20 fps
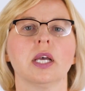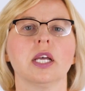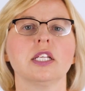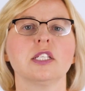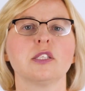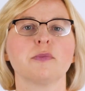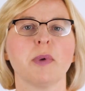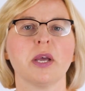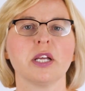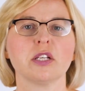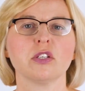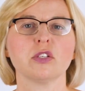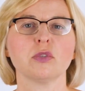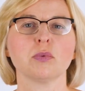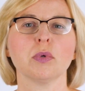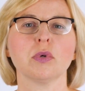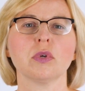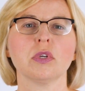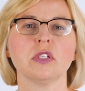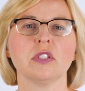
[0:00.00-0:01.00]

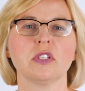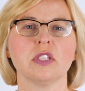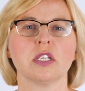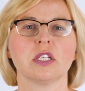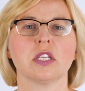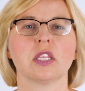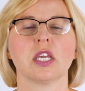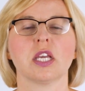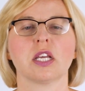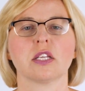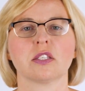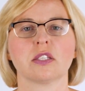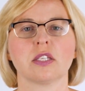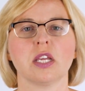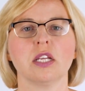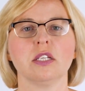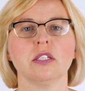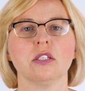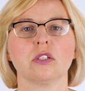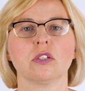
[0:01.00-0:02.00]
Inspectors will consider the
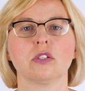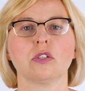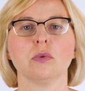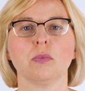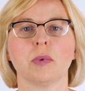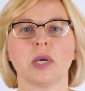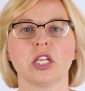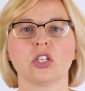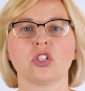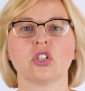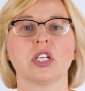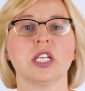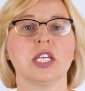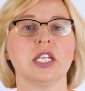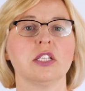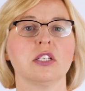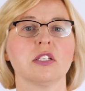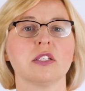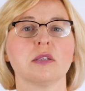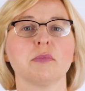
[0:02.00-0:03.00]
extent to which
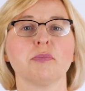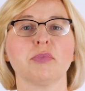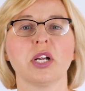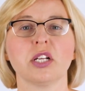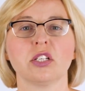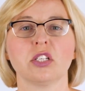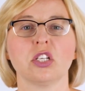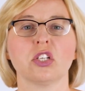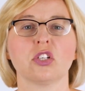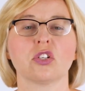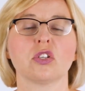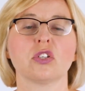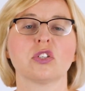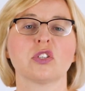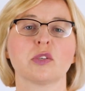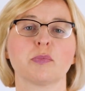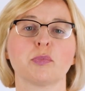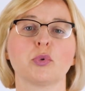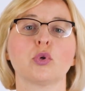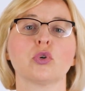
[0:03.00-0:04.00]
leaders and practitioners
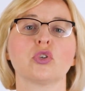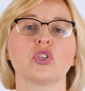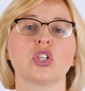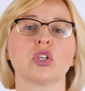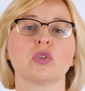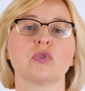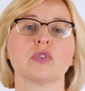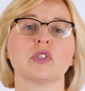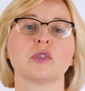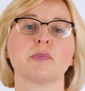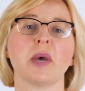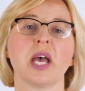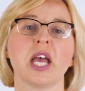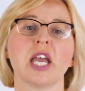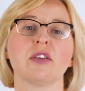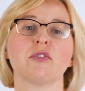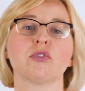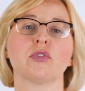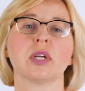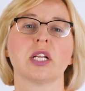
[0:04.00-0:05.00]
support children's
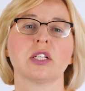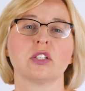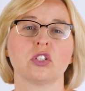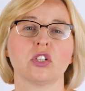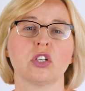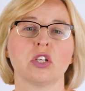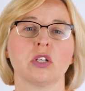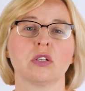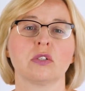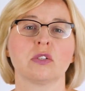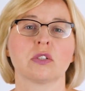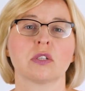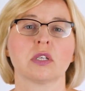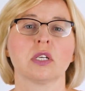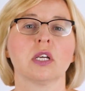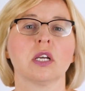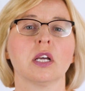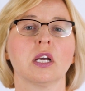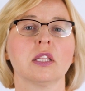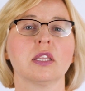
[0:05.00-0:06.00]
behaviour and attitudes.
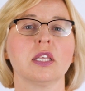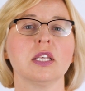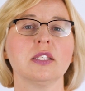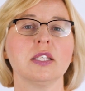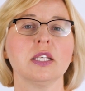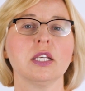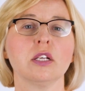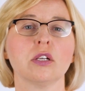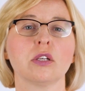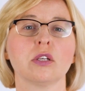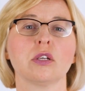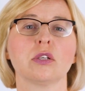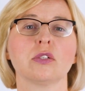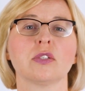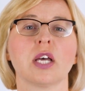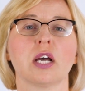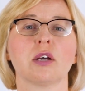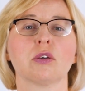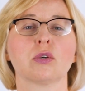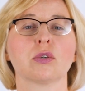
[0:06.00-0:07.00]
This
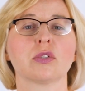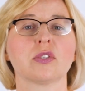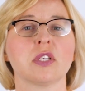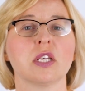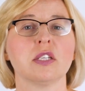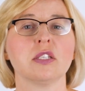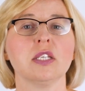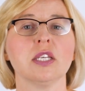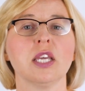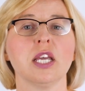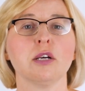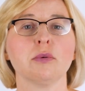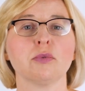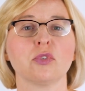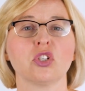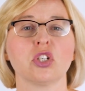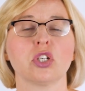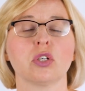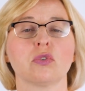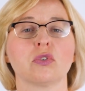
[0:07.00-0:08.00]
includes how your setting
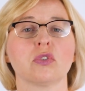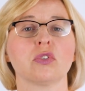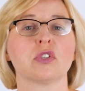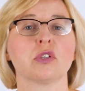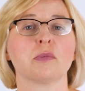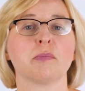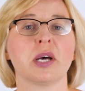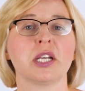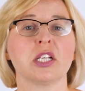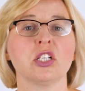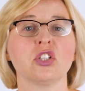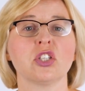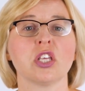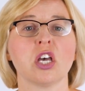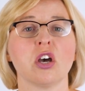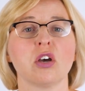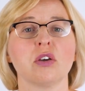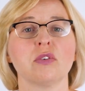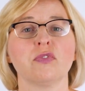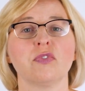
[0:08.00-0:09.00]
helps children to manage
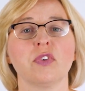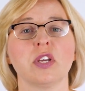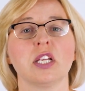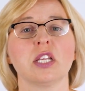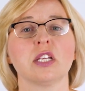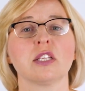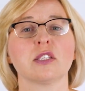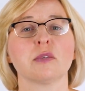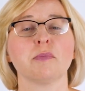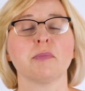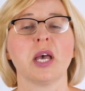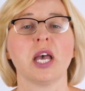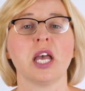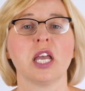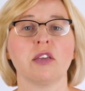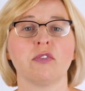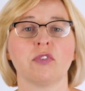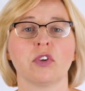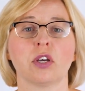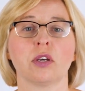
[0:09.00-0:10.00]
their own feelings and
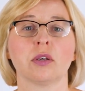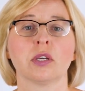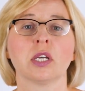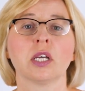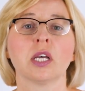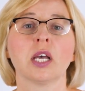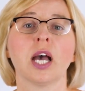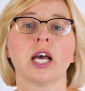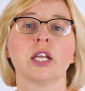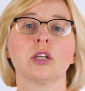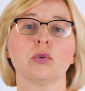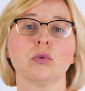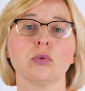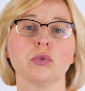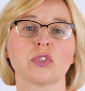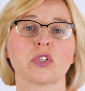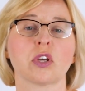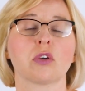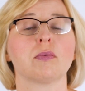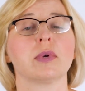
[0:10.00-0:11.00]
behaviour and
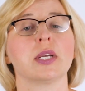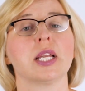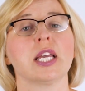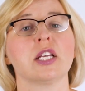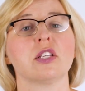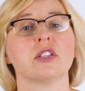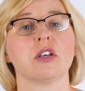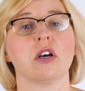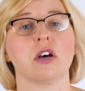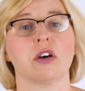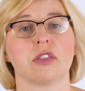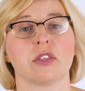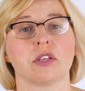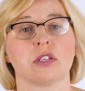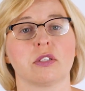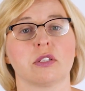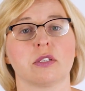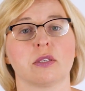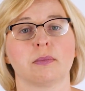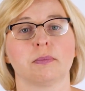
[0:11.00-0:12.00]
also relate to
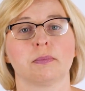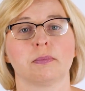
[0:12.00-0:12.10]
others.